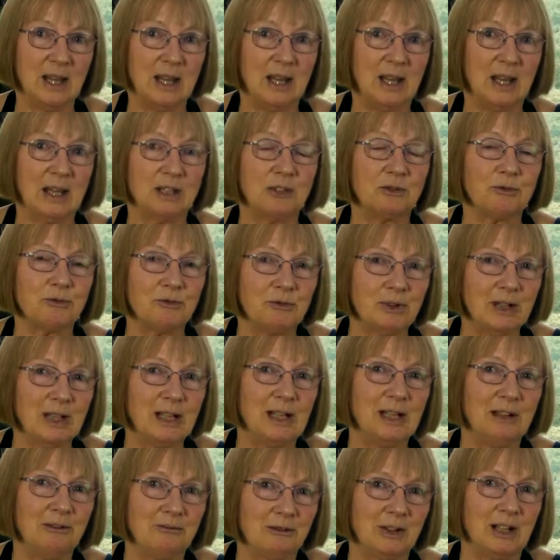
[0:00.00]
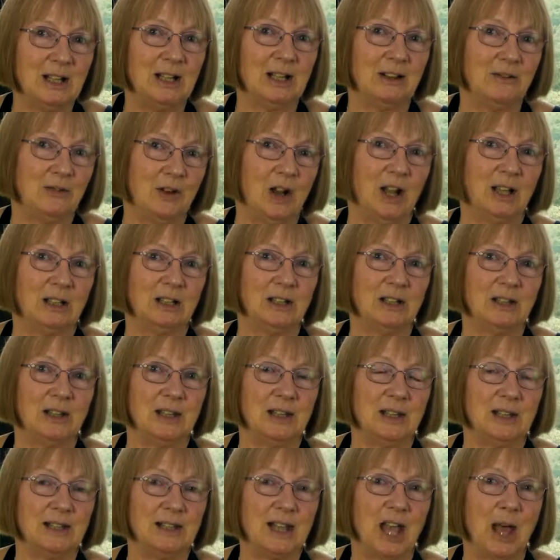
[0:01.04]
It's really, really vital that
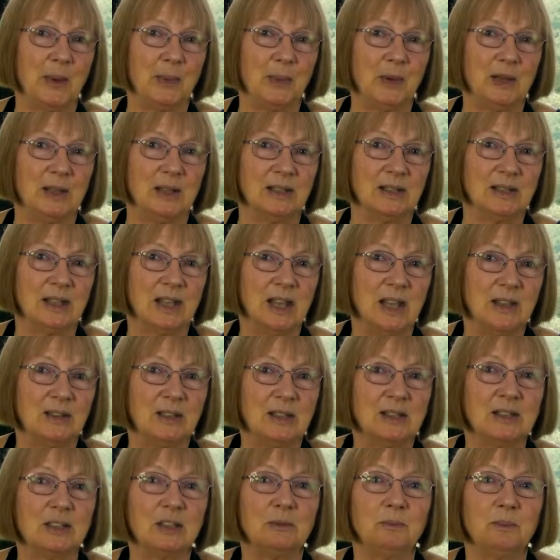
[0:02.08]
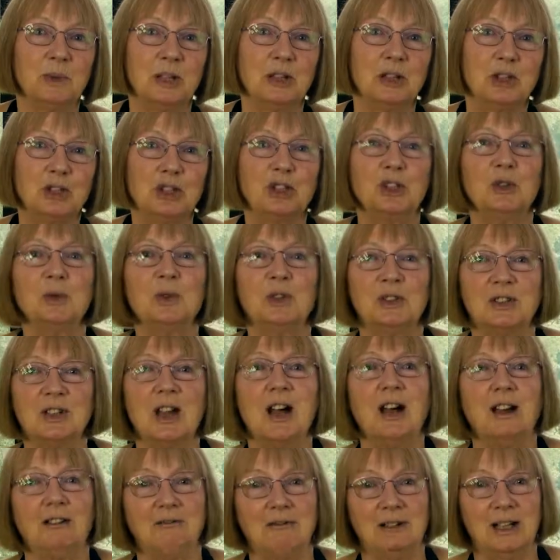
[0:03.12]
this happens. This can be the do or die
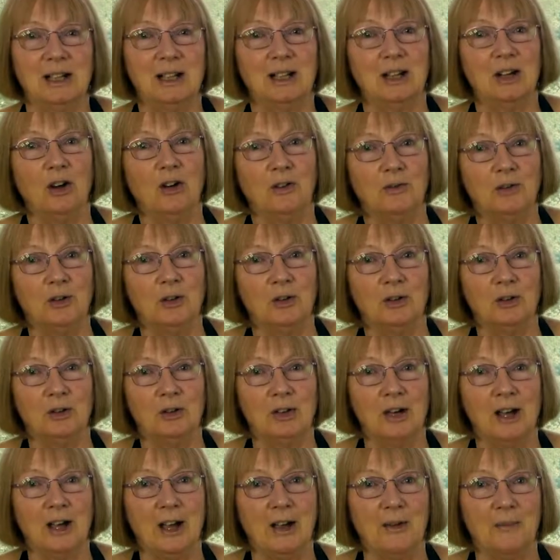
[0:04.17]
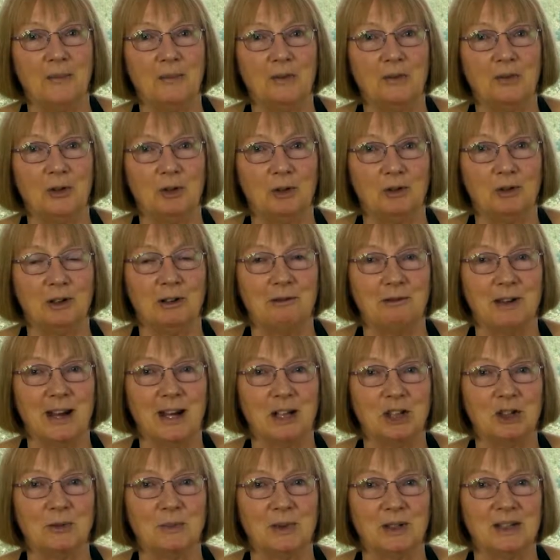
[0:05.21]
really of your floral
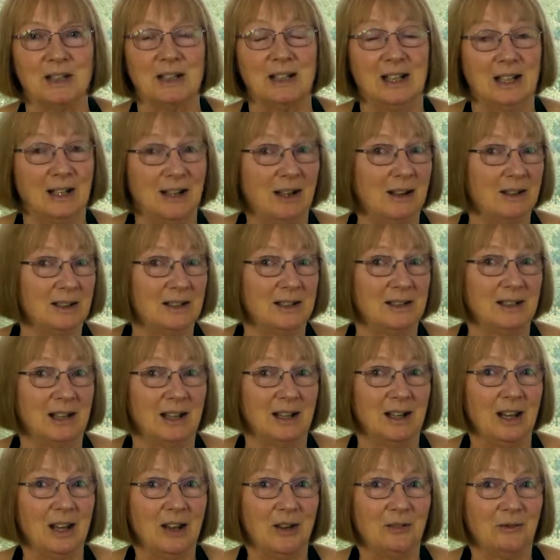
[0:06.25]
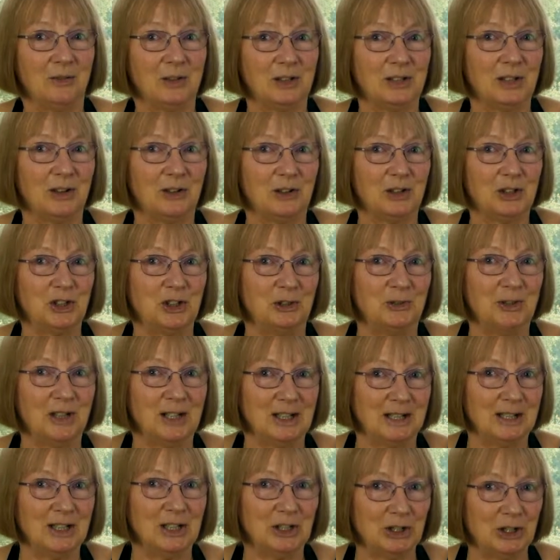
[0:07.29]
arrangement and it lasting for as long as you need
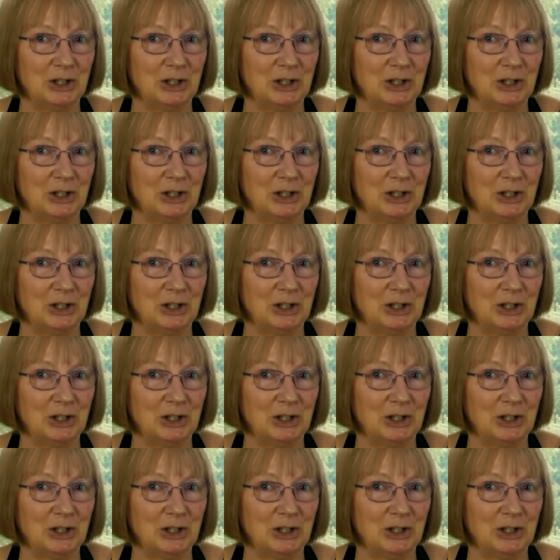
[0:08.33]
it